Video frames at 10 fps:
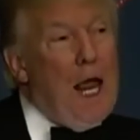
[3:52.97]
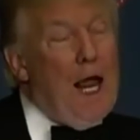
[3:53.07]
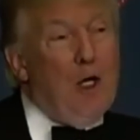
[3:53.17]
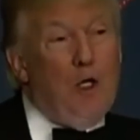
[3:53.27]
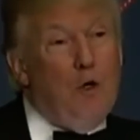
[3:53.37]

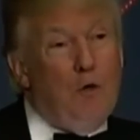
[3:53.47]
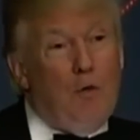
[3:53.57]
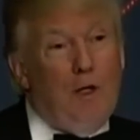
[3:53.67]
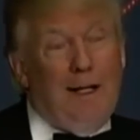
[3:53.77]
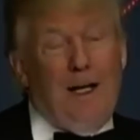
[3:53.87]
And
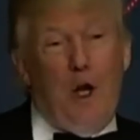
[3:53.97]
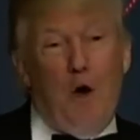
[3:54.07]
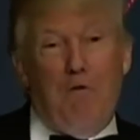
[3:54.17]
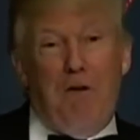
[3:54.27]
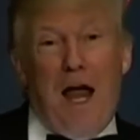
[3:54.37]
a little
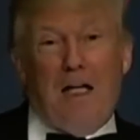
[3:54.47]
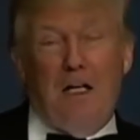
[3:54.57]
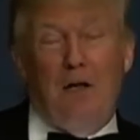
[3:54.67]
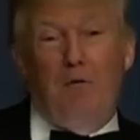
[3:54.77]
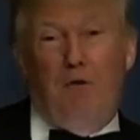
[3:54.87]
known
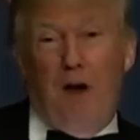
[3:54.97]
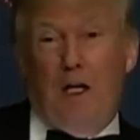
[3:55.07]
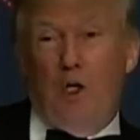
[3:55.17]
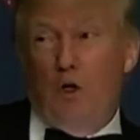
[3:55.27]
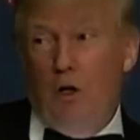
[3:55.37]
fact, in
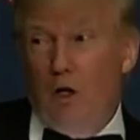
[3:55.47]
fact,